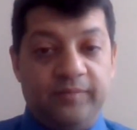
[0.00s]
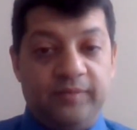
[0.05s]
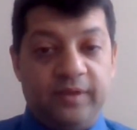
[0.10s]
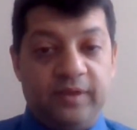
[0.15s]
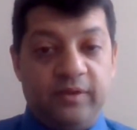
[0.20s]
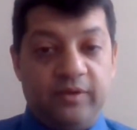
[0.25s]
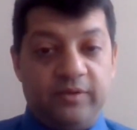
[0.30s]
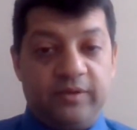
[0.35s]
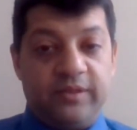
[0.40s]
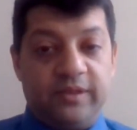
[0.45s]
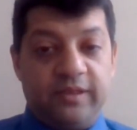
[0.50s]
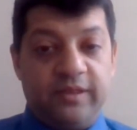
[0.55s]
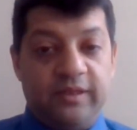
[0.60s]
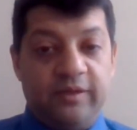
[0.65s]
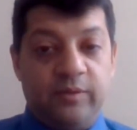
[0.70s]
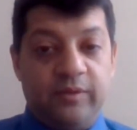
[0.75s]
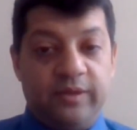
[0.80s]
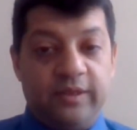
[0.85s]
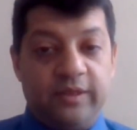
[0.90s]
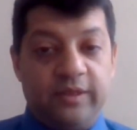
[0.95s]
constantly
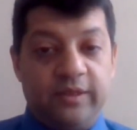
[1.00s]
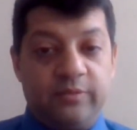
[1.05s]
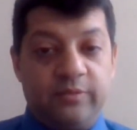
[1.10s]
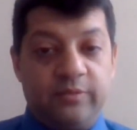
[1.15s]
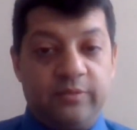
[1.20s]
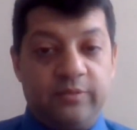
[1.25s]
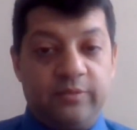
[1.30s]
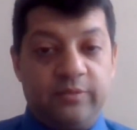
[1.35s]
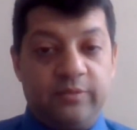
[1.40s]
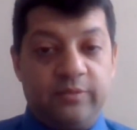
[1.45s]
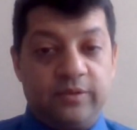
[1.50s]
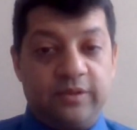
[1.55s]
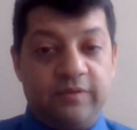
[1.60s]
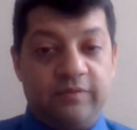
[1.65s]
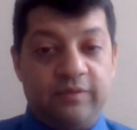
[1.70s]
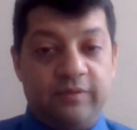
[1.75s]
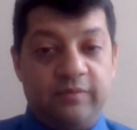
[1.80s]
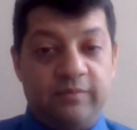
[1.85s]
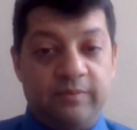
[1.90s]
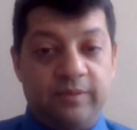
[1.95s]
working
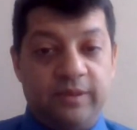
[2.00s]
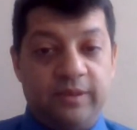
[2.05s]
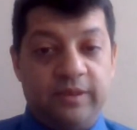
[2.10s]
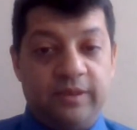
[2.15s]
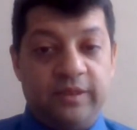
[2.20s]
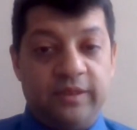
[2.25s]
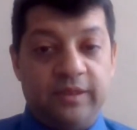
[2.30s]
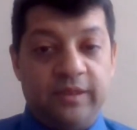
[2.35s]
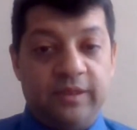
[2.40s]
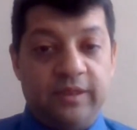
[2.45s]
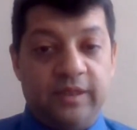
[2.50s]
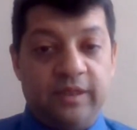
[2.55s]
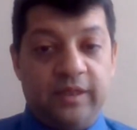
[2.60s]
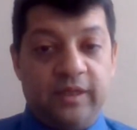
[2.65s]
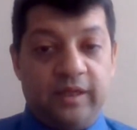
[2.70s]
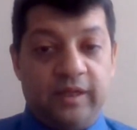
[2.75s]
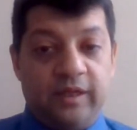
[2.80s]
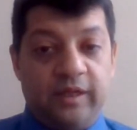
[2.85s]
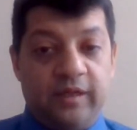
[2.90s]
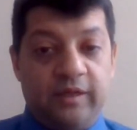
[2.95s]
24/7. But
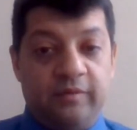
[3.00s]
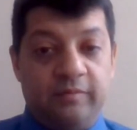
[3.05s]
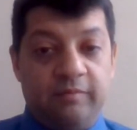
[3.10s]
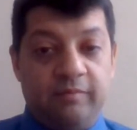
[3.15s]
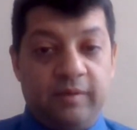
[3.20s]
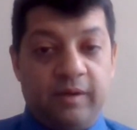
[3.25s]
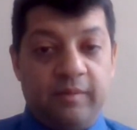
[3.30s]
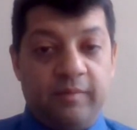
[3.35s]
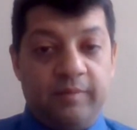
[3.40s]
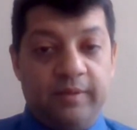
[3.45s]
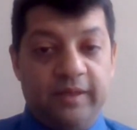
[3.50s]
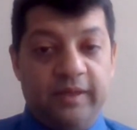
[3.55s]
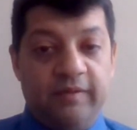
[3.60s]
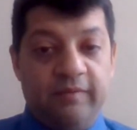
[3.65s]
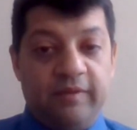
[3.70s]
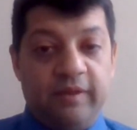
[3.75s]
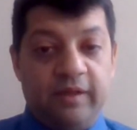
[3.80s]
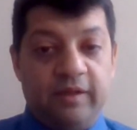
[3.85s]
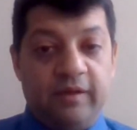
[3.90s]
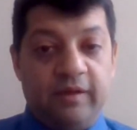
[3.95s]
I
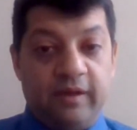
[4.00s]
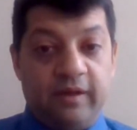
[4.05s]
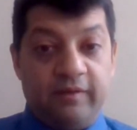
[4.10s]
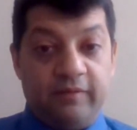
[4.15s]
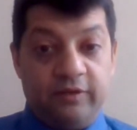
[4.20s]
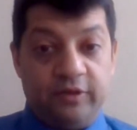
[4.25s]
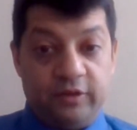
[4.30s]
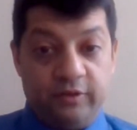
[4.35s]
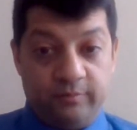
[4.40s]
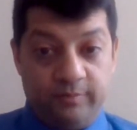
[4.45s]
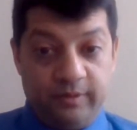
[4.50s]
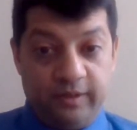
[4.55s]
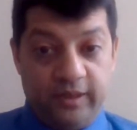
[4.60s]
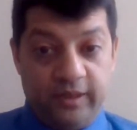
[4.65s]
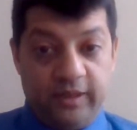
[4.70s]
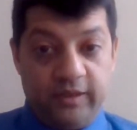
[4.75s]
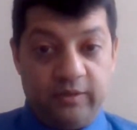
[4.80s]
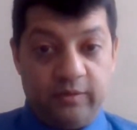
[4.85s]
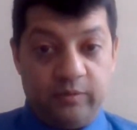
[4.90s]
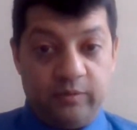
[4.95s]
believe that life should
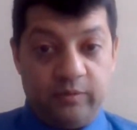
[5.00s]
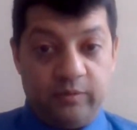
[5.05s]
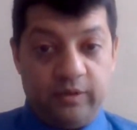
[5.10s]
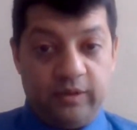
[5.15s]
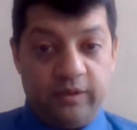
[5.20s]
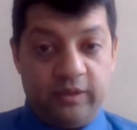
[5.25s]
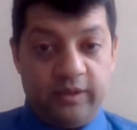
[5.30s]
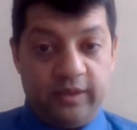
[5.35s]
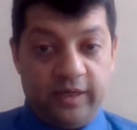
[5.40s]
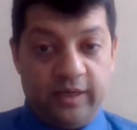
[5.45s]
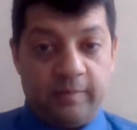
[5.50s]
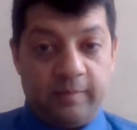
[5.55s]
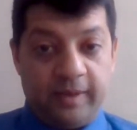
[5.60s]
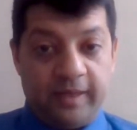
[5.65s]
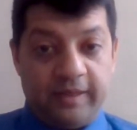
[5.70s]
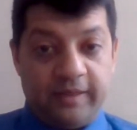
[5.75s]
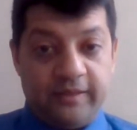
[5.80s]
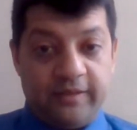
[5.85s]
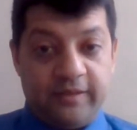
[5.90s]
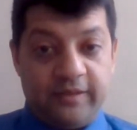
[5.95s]
be in a
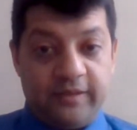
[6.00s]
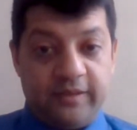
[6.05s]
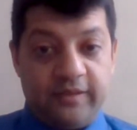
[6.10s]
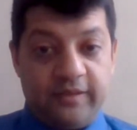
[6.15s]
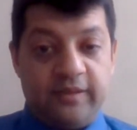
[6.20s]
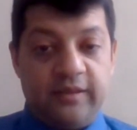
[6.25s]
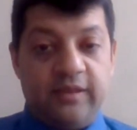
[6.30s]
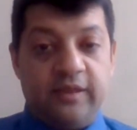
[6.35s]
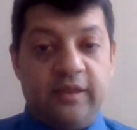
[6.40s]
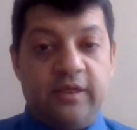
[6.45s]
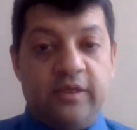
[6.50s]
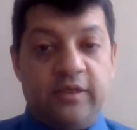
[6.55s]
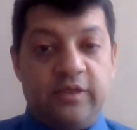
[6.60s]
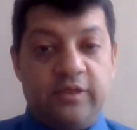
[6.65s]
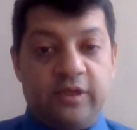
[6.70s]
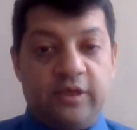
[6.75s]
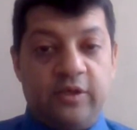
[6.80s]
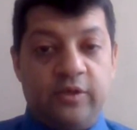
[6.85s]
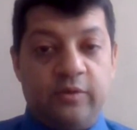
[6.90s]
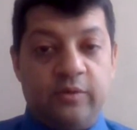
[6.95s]
balance.
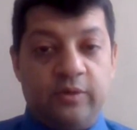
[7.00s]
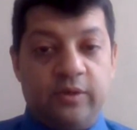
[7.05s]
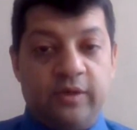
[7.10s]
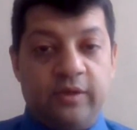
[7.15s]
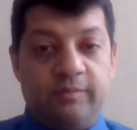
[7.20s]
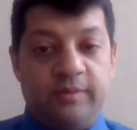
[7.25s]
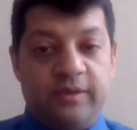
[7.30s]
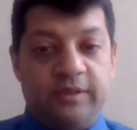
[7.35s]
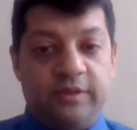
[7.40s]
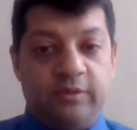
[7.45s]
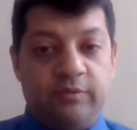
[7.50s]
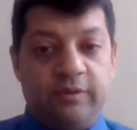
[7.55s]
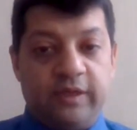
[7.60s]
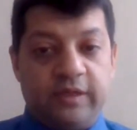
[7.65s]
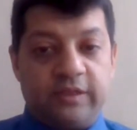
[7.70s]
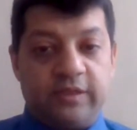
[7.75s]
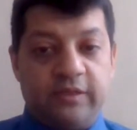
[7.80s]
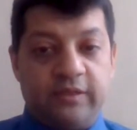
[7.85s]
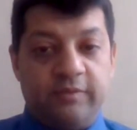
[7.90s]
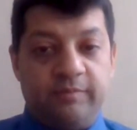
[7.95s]
So until
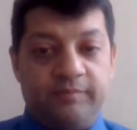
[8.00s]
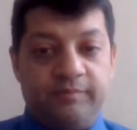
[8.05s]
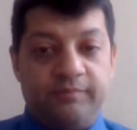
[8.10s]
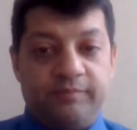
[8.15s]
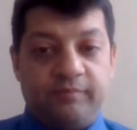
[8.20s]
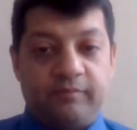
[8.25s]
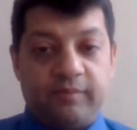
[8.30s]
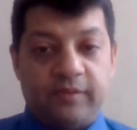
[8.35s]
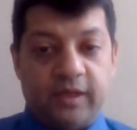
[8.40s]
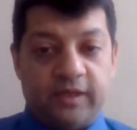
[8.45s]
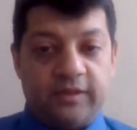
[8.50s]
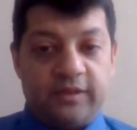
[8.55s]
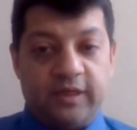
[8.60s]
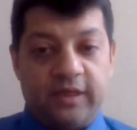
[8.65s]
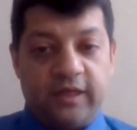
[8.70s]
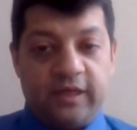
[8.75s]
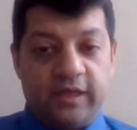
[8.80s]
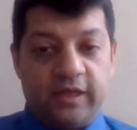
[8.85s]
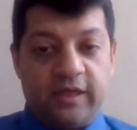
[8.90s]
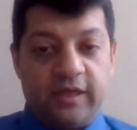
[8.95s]
next time,
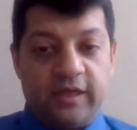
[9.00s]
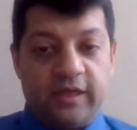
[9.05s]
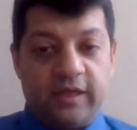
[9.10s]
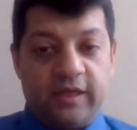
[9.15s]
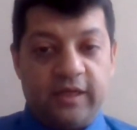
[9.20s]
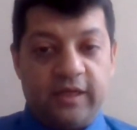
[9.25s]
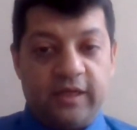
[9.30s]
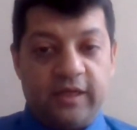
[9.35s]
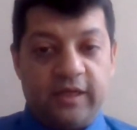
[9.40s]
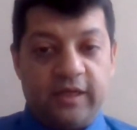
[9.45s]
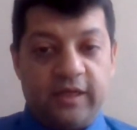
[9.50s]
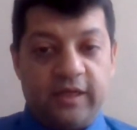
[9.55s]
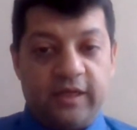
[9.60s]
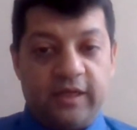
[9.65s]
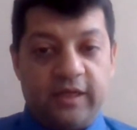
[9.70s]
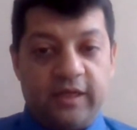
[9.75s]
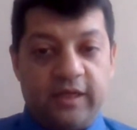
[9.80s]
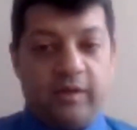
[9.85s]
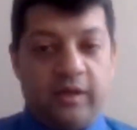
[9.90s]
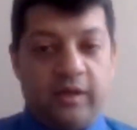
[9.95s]
take care.
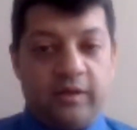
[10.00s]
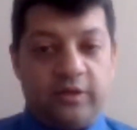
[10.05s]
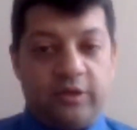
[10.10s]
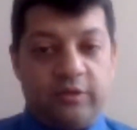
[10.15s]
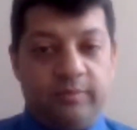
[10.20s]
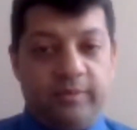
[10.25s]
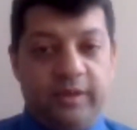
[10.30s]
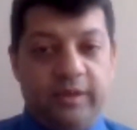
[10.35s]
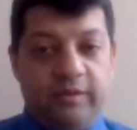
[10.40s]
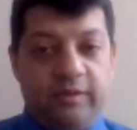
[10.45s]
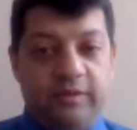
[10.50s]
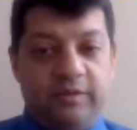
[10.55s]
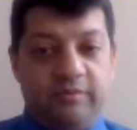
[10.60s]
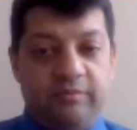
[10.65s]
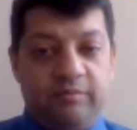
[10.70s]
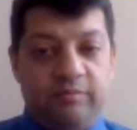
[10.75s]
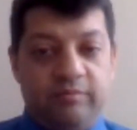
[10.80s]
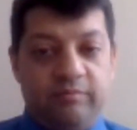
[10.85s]
I should be